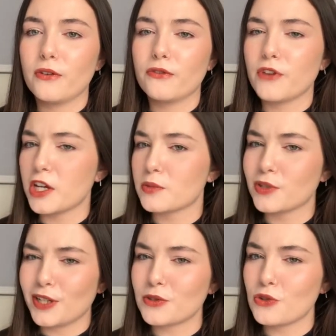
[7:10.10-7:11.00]
Face
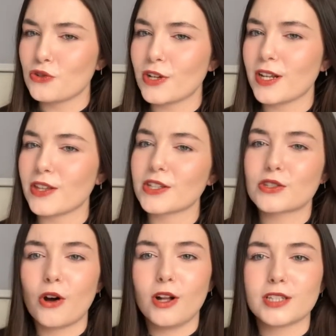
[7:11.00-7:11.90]
Protect Sunscreen, I think it's
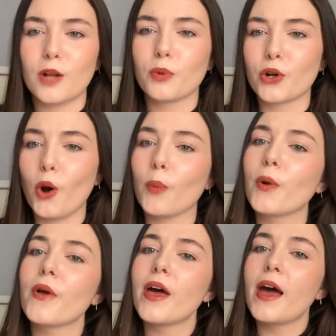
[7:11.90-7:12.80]
called. I'll put it up.
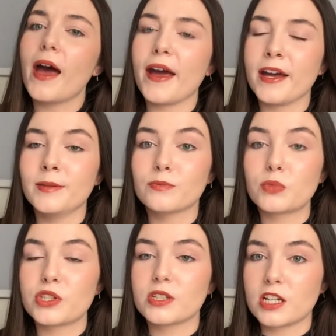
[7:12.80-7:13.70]
But
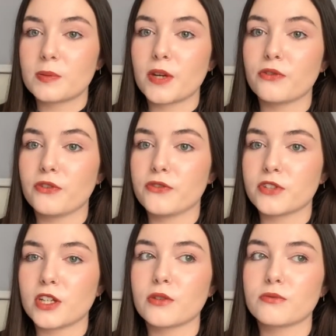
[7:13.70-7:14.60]
it's an SPF of
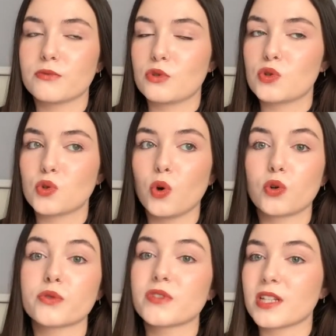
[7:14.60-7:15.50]
50, so
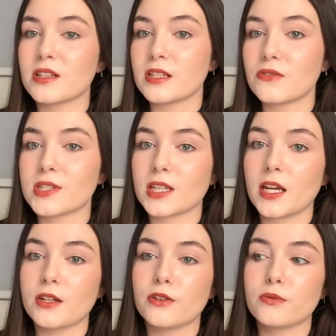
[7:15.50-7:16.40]
good for sensitive
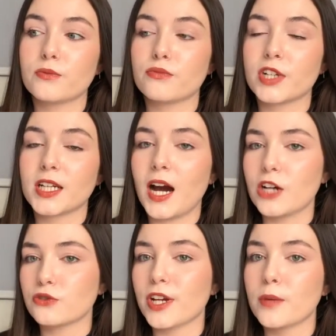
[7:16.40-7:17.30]
skin, really
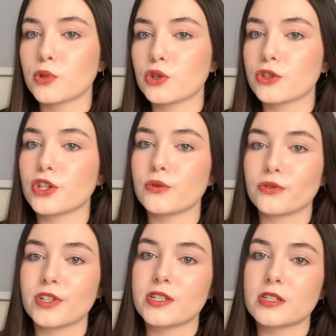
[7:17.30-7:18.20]
hydrating but not too
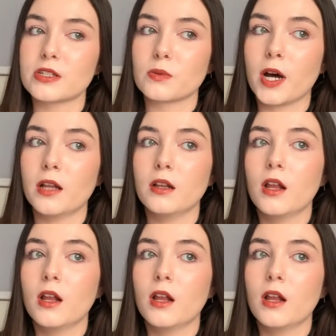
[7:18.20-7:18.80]
greasy as well.